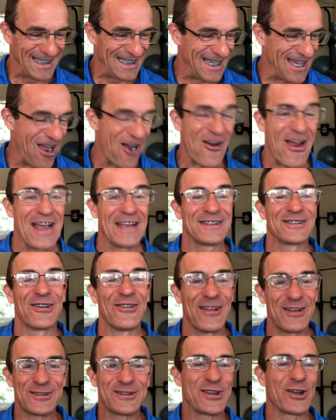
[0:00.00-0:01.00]
All right, so
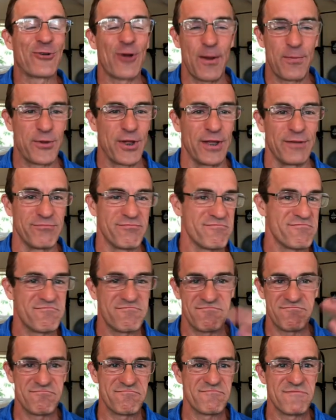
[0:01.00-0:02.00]
there's decryption.
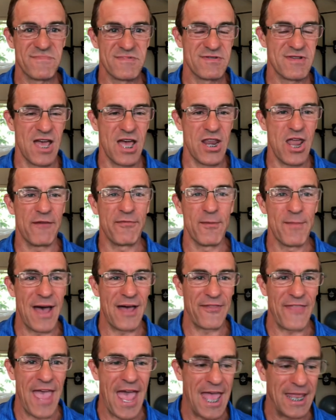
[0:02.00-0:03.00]
Enough
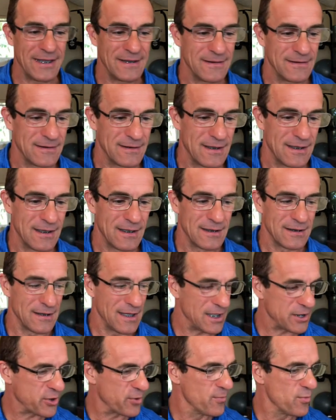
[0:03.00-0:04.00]
about that.
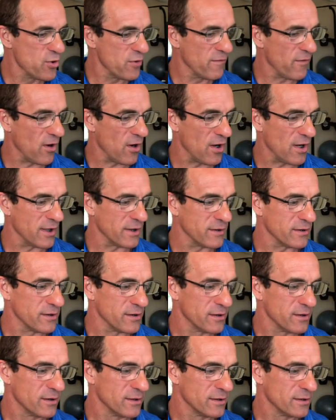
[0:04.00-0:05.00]
Let's move on
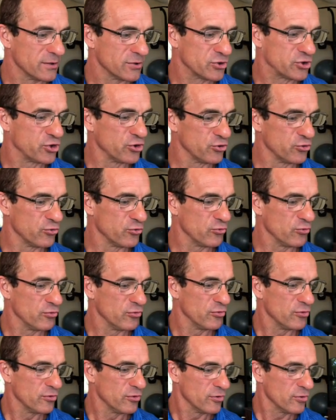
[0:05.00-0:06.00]
to
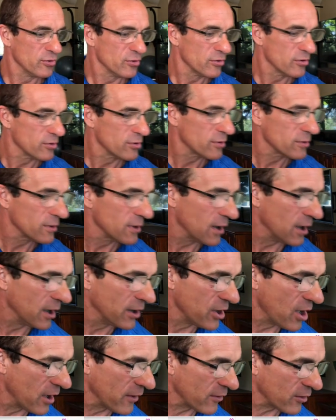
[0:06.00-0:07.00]

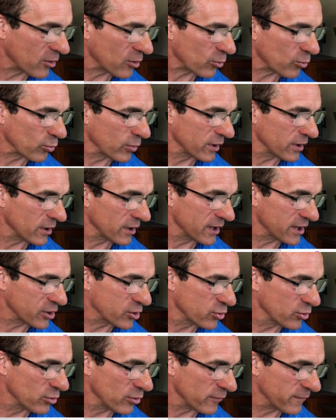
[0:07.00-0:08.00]
another really
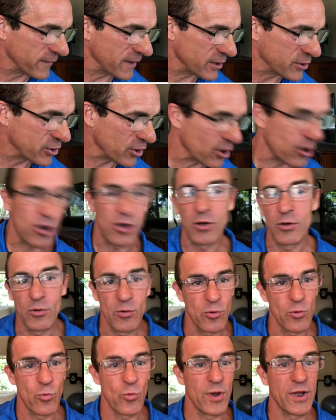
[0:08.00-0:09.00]
cool feature,
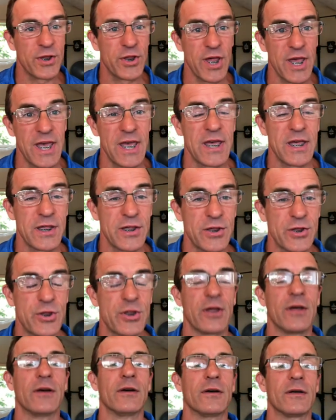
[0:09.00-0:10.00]
which is
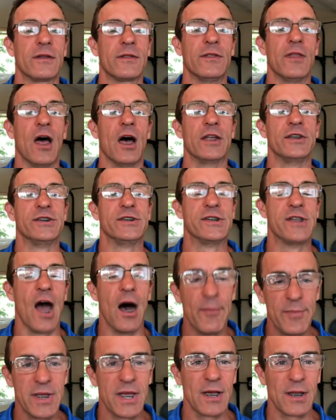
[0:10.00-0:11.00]
the
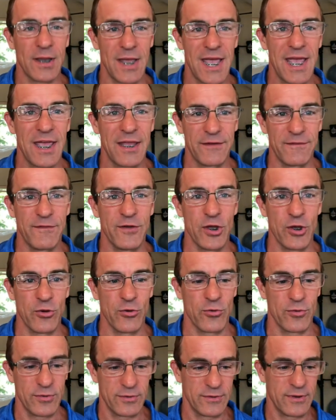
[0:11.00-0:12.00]
WLAN
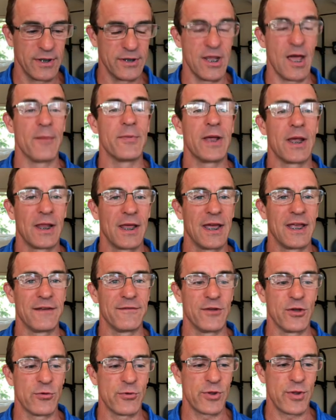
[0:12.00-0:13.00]
view. The WLAN
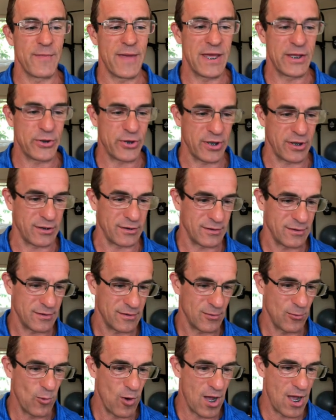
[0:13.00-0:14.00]
view is amazing.
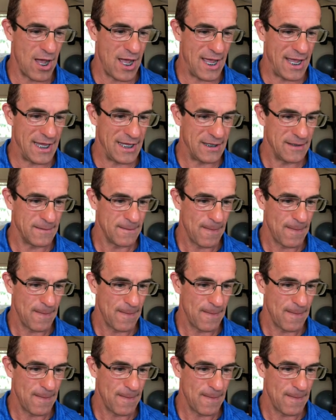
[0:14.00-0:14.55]
Why?